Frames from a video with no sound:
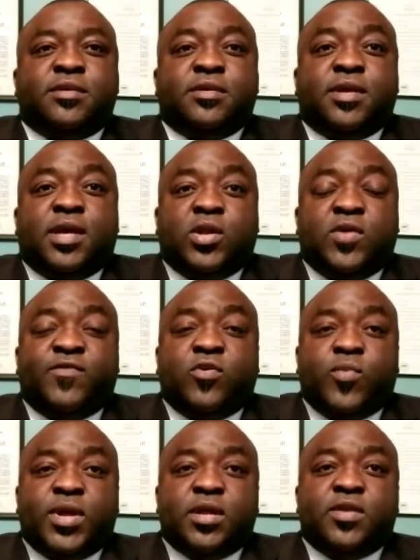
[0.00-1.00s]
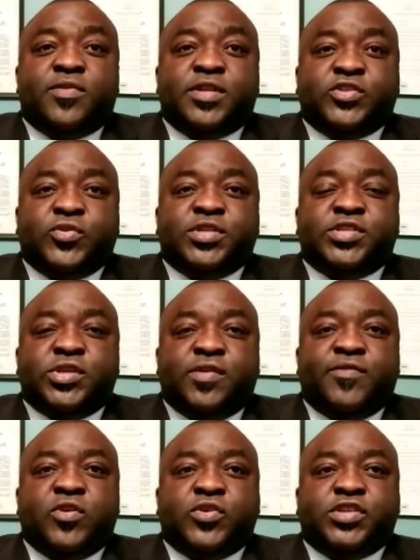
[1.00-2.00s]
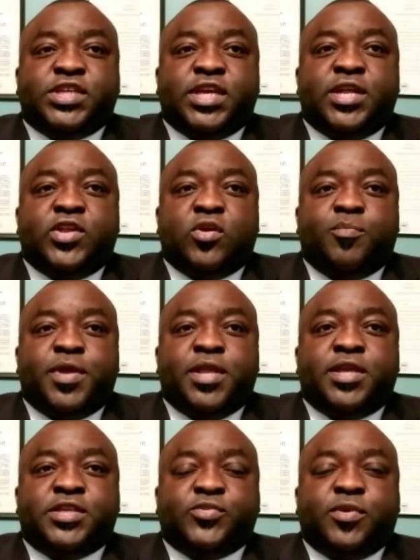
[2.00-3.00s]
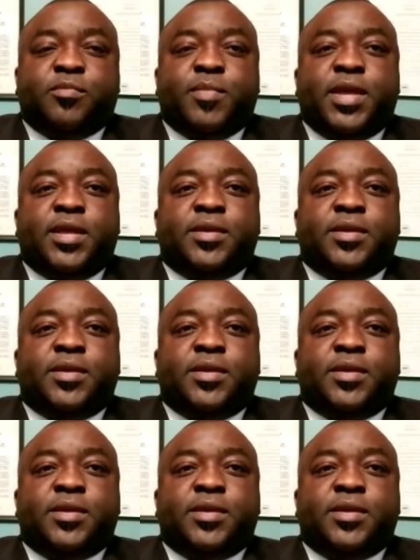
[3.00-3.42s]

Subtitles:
and over 120 of you shared your opinions with me.